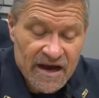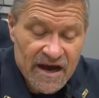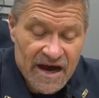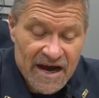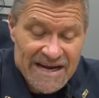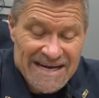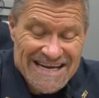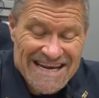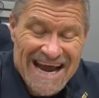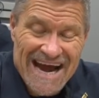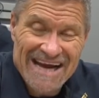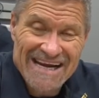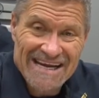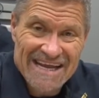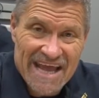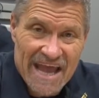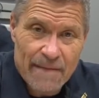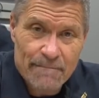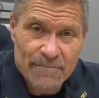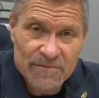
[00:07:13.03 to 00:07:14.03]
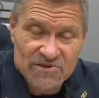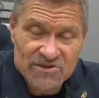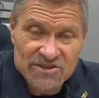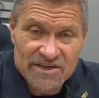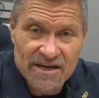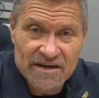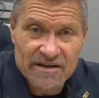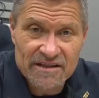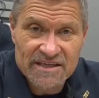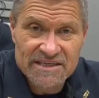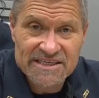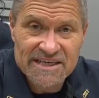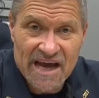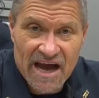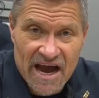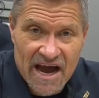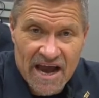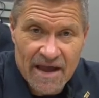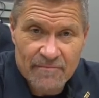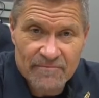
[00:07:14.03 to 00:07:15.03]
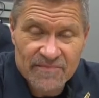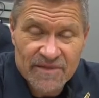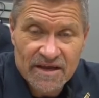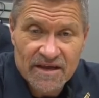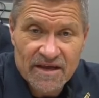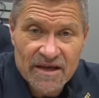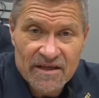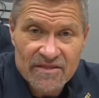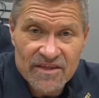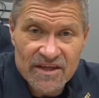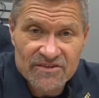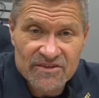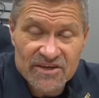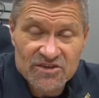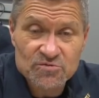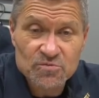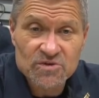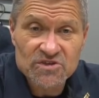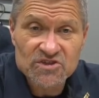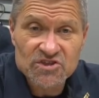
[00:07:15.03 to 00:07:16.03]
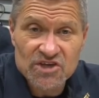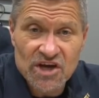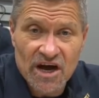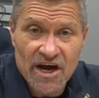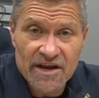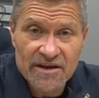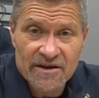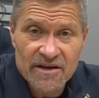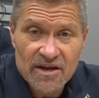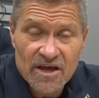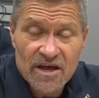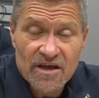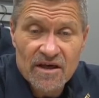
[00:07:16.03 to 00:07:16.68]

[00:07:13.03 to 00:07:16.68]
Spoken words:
98% of the time that this was done,